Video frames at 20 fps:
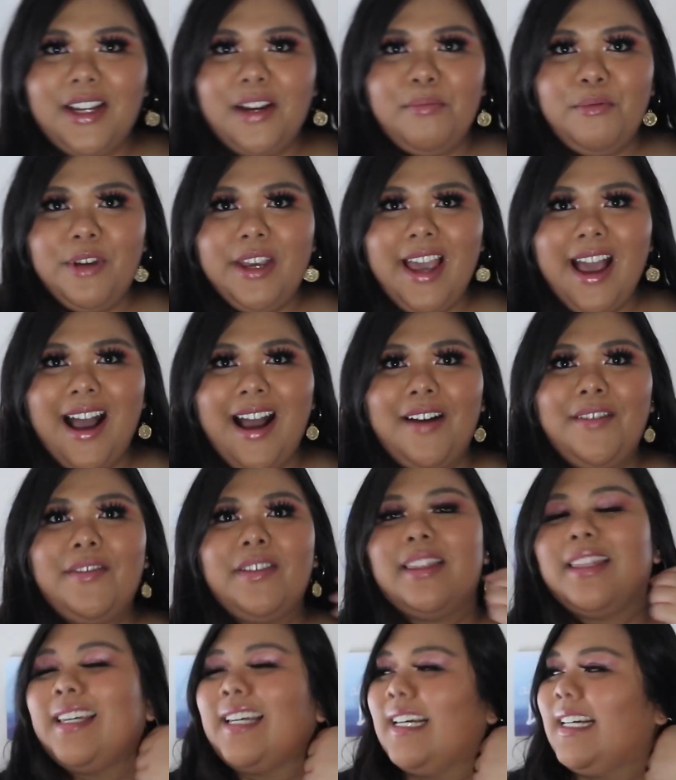up we
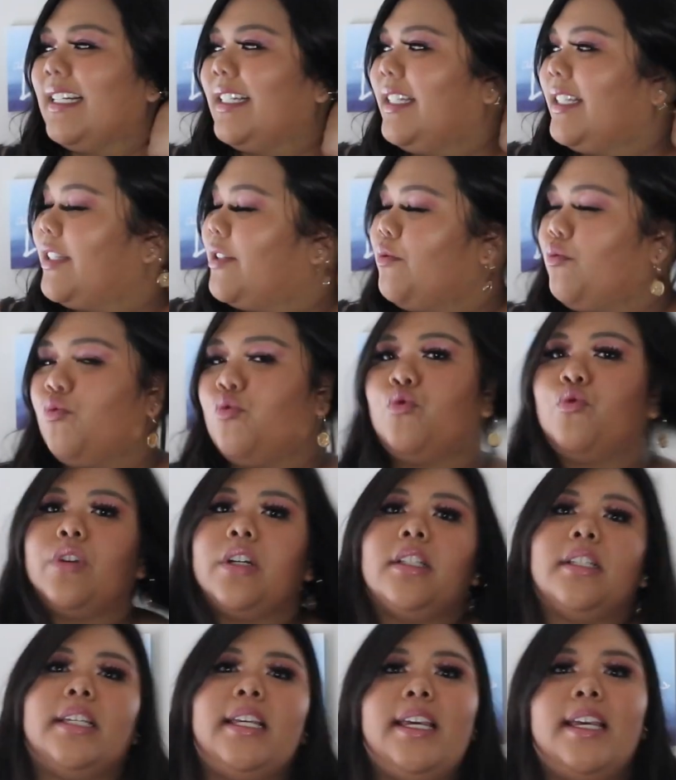have this
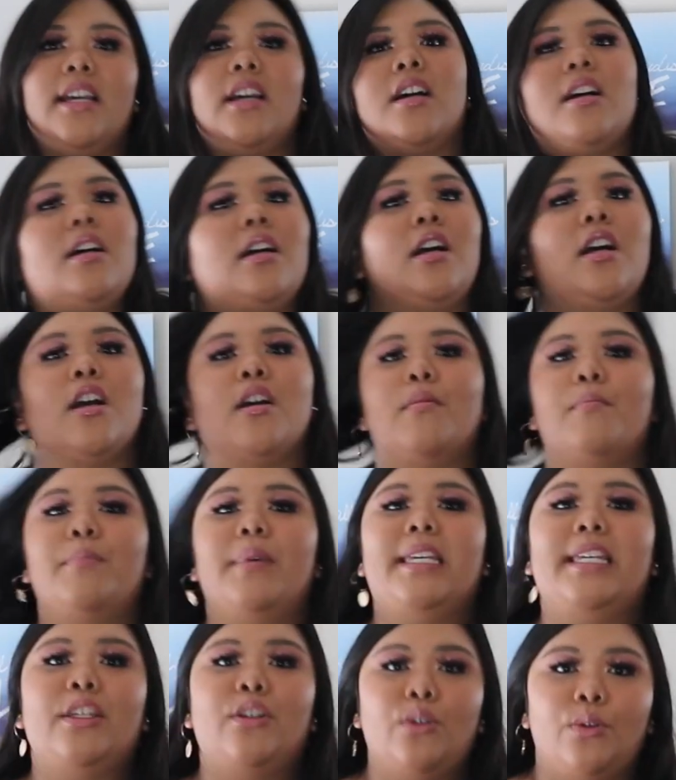really
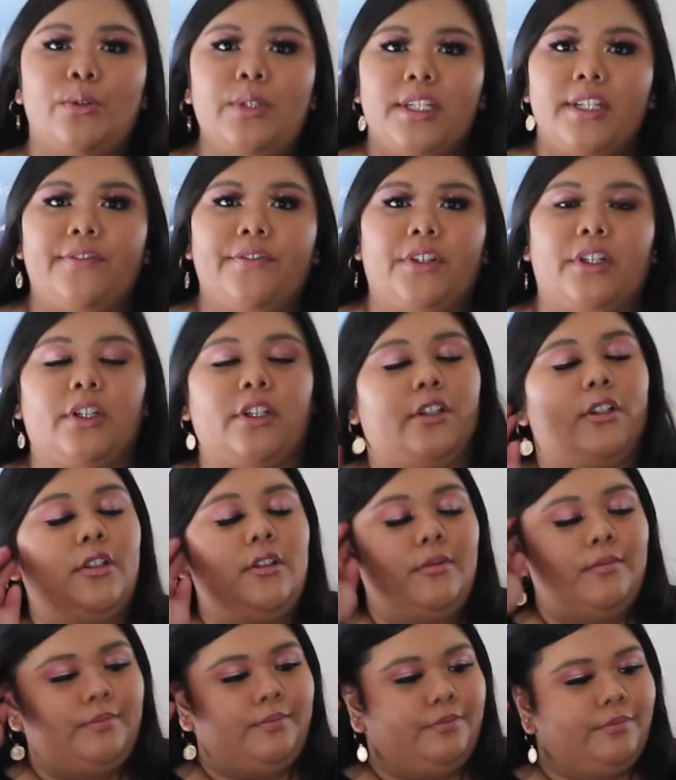
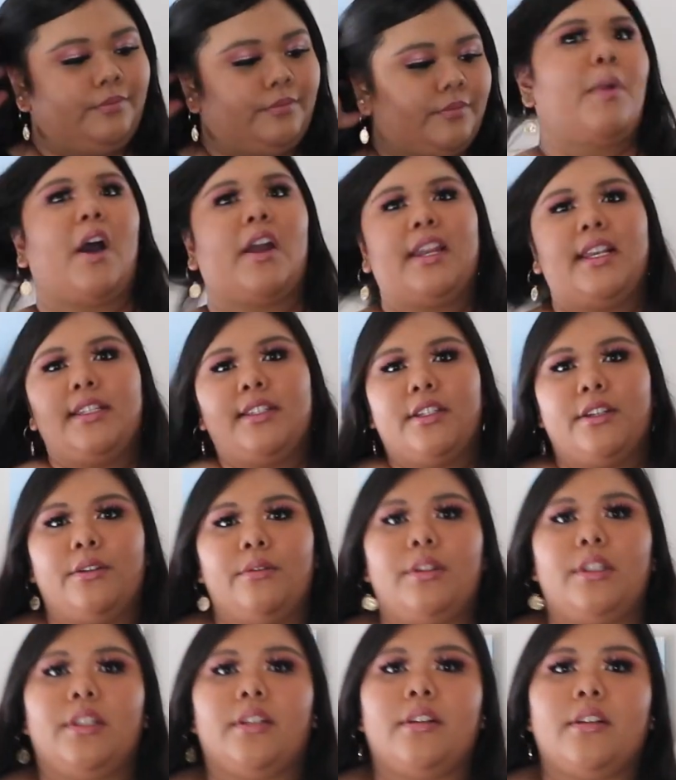beautiful
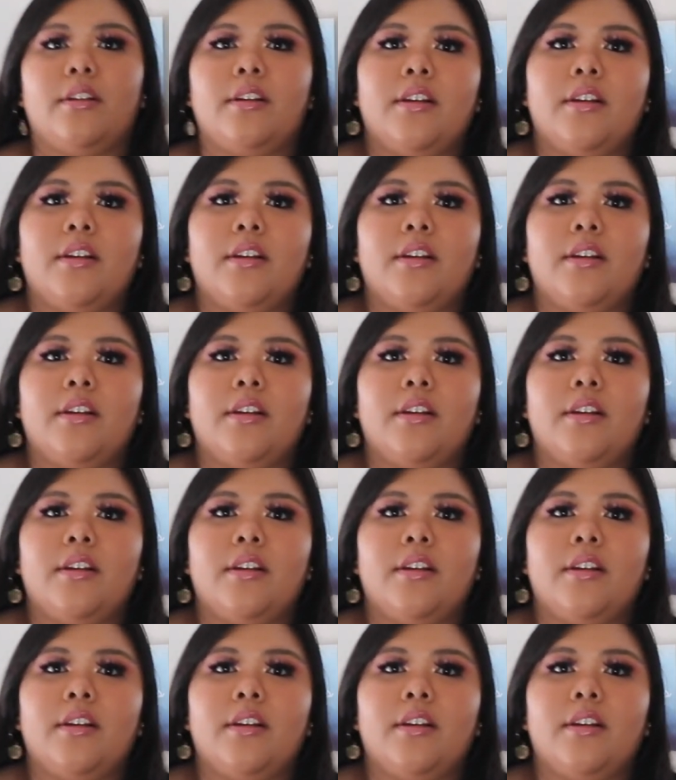bodysuit.